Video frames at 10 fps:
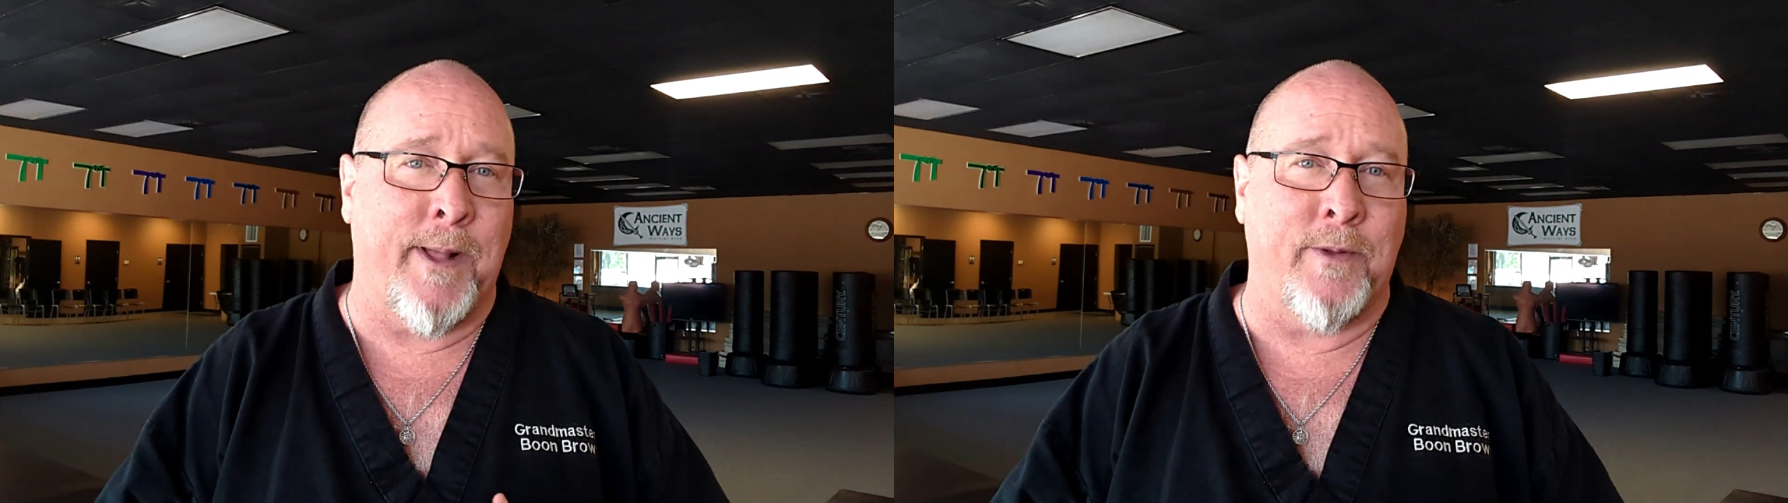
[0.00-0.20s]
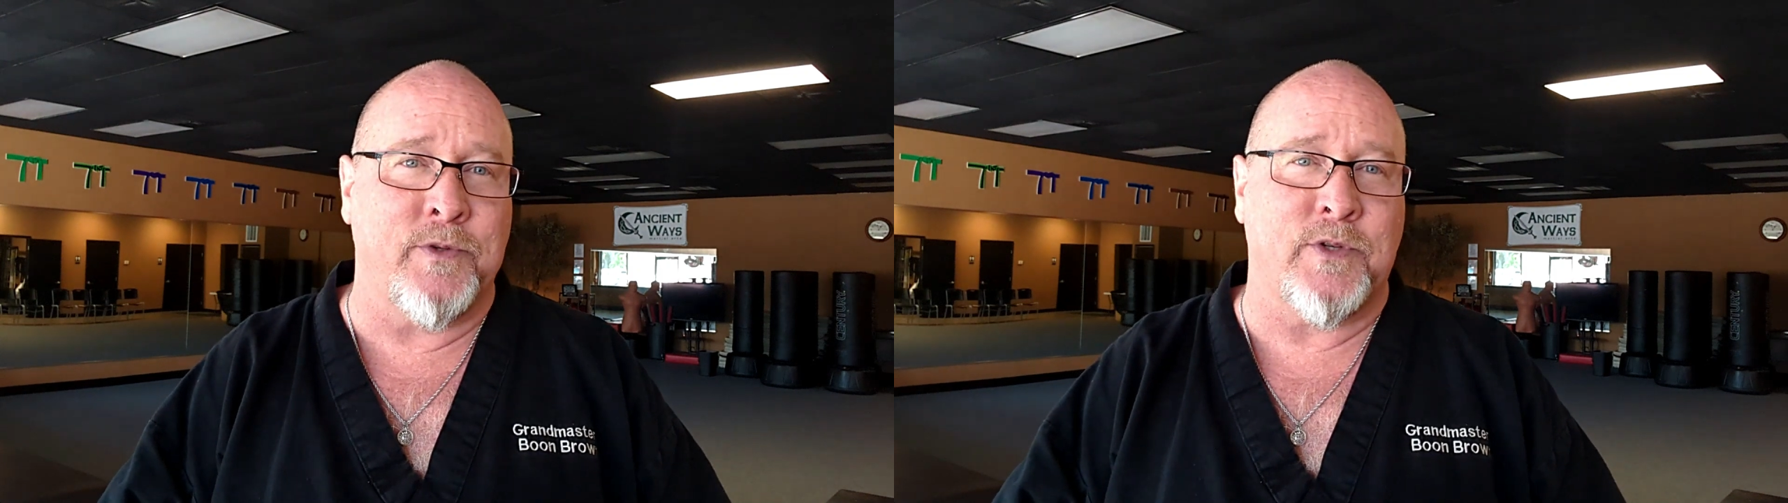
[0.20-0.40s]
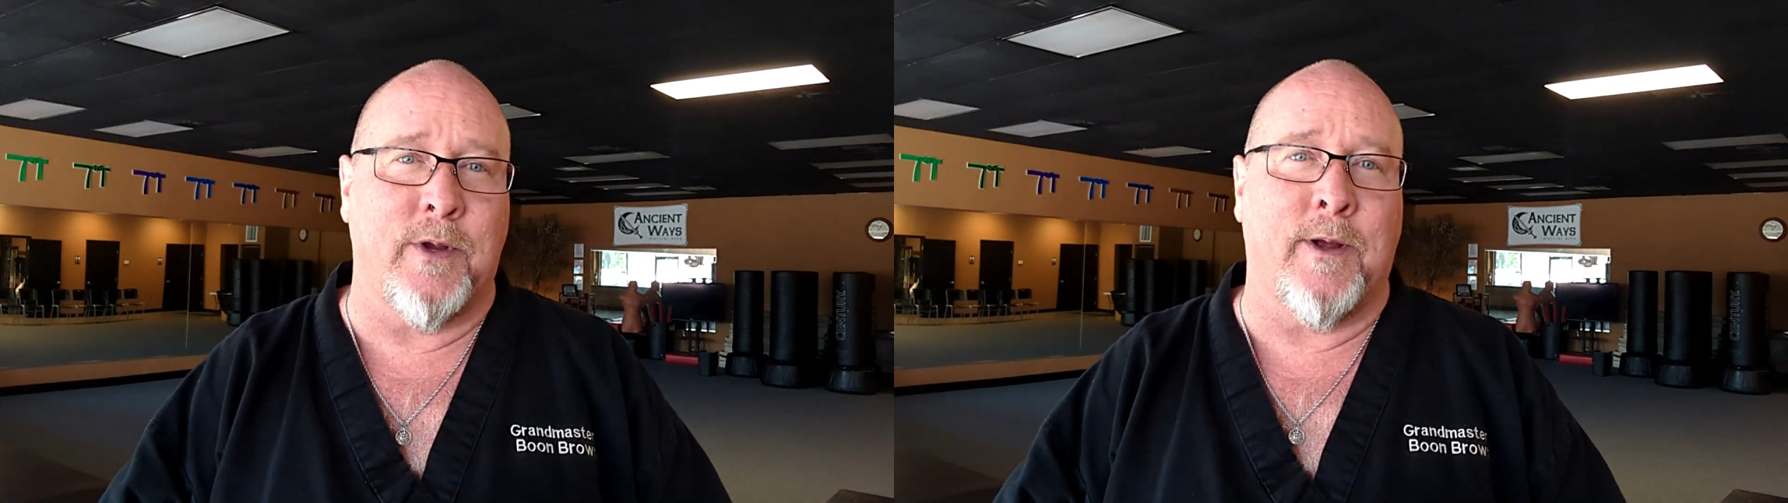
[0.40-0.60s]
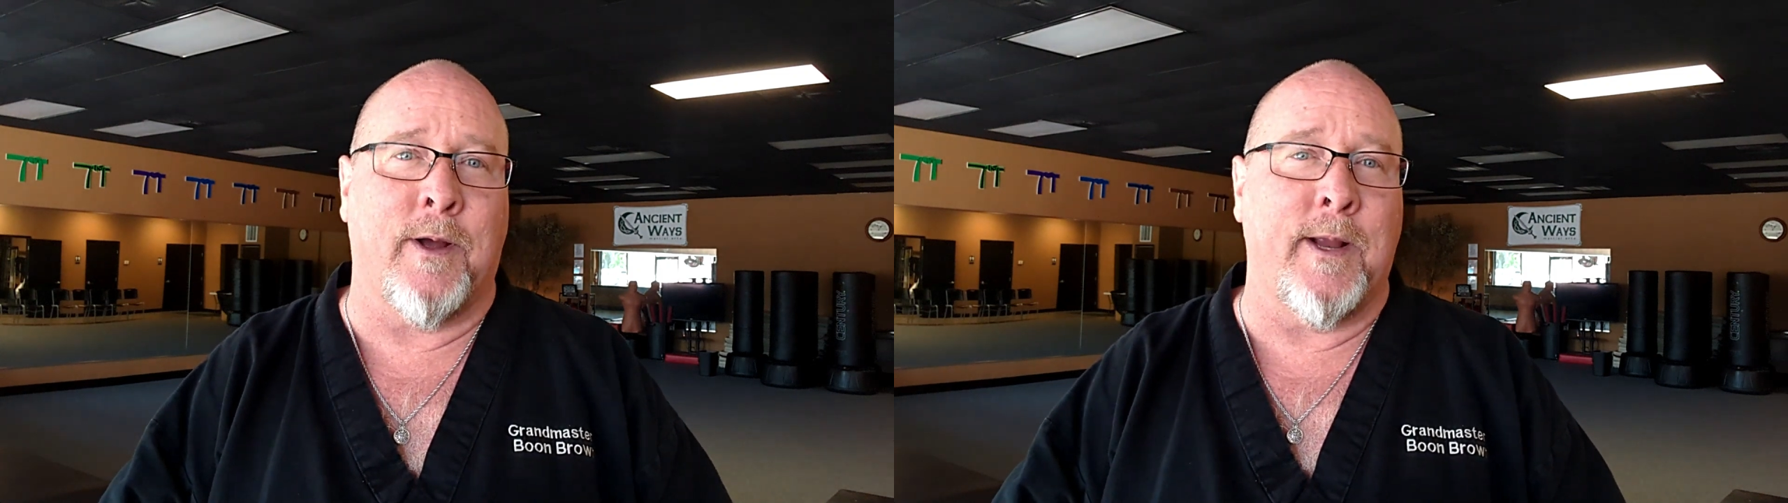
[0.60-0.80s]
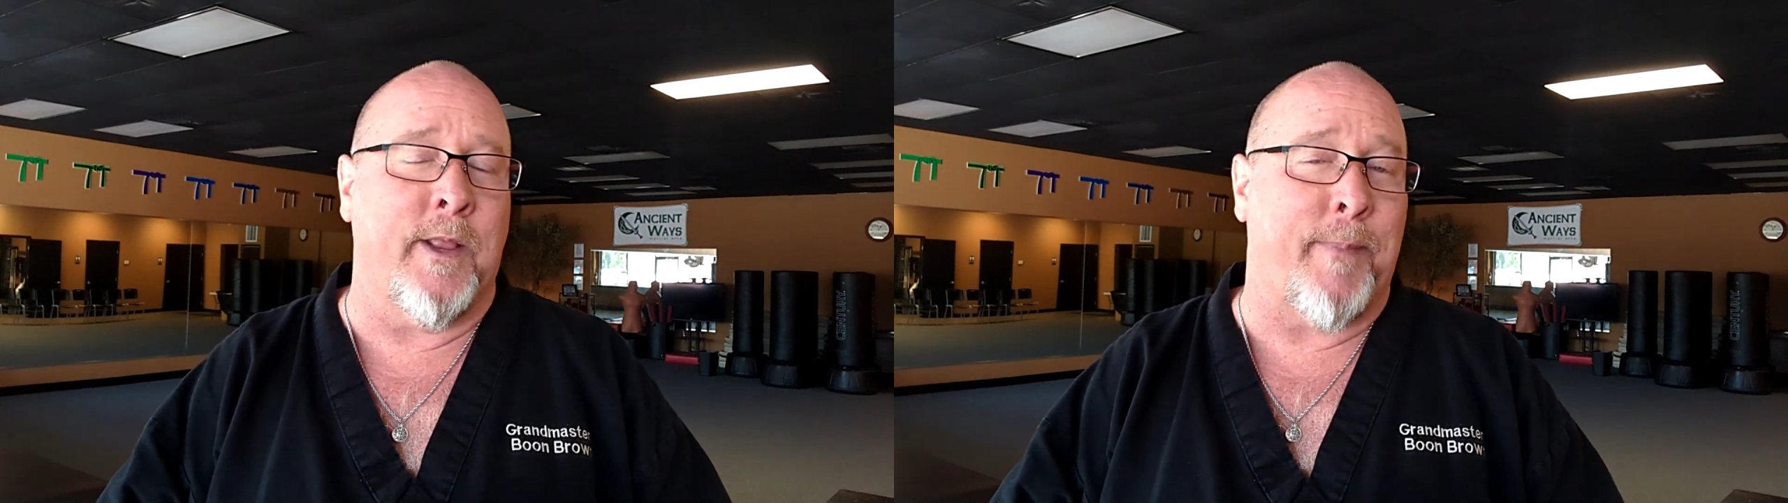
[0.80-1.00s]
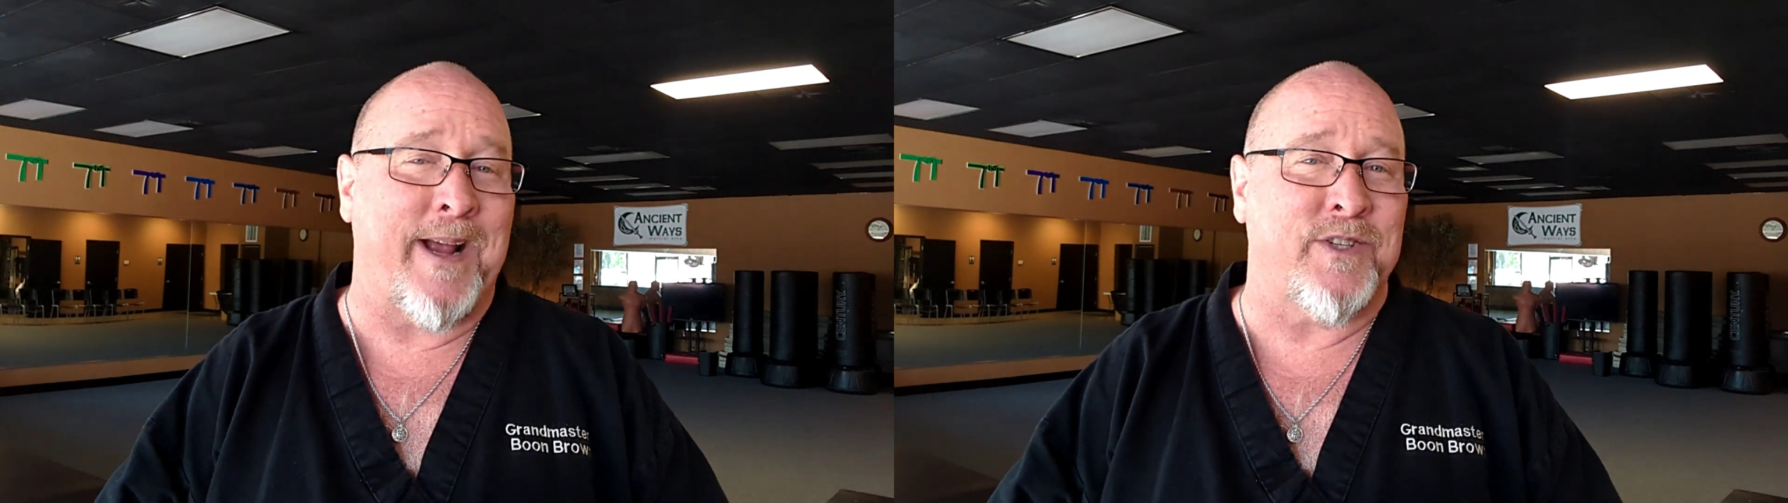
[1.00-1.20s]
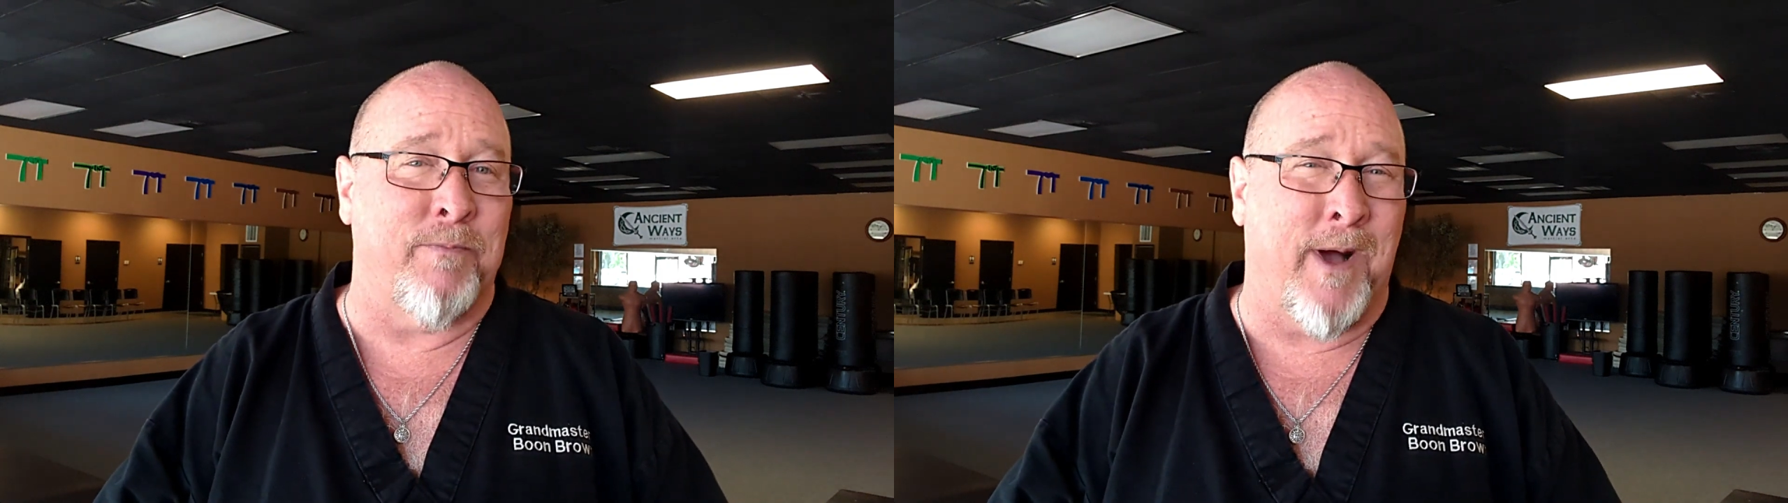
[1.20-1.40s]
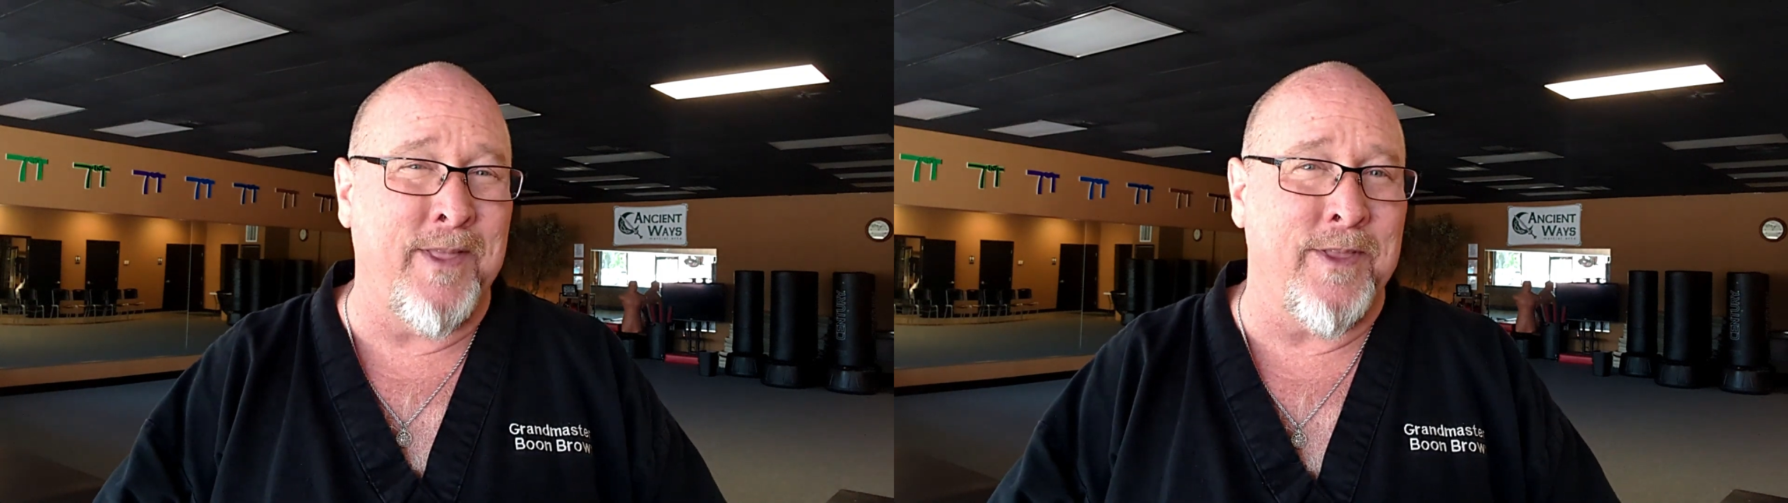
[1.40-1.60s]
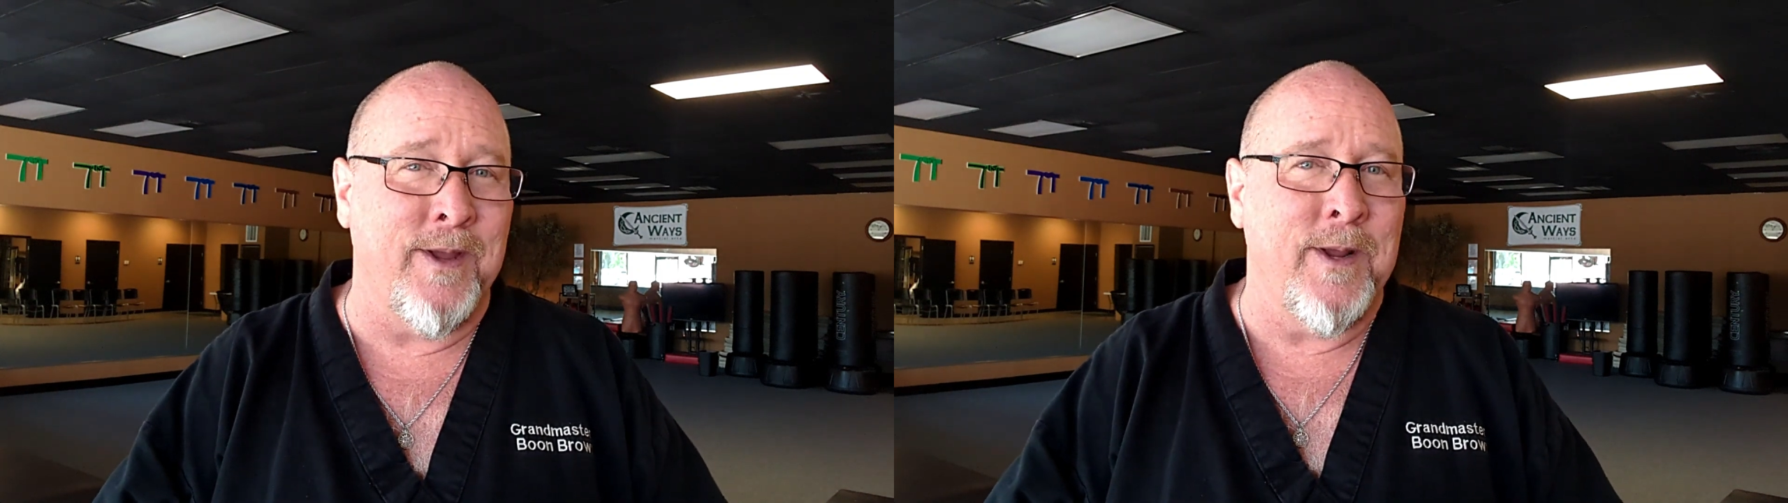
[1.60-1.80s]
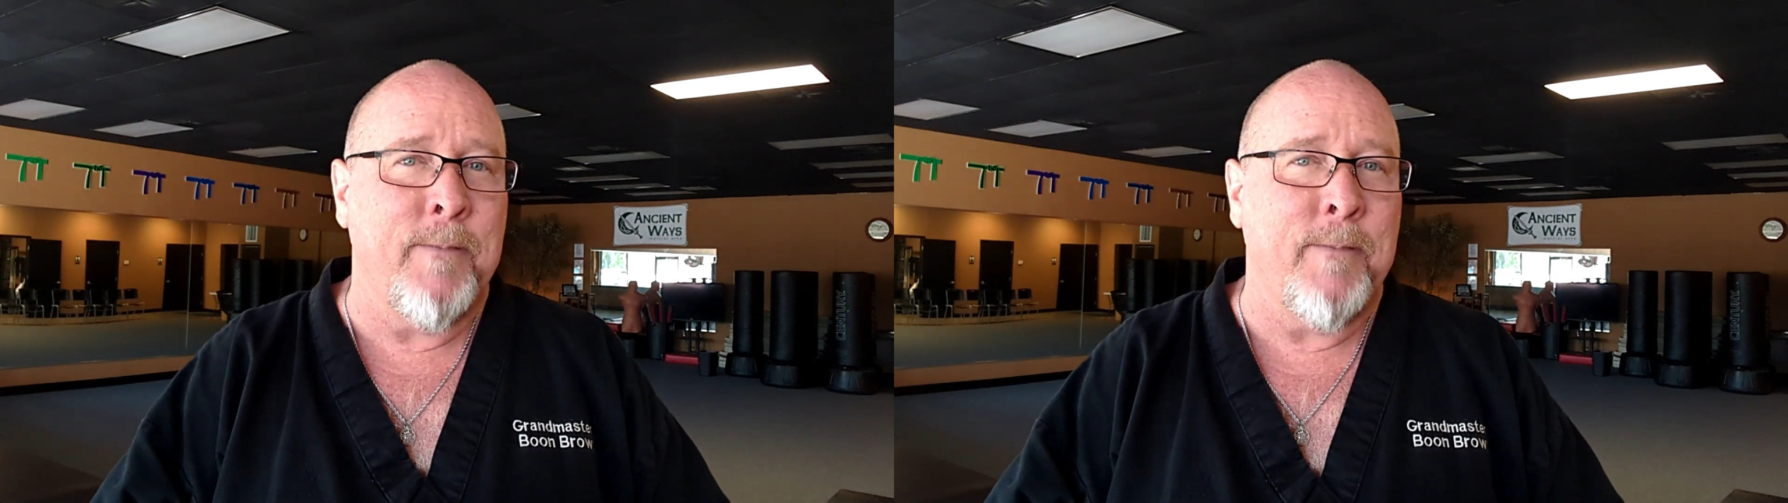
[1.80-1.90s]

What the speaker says: belts in the past month?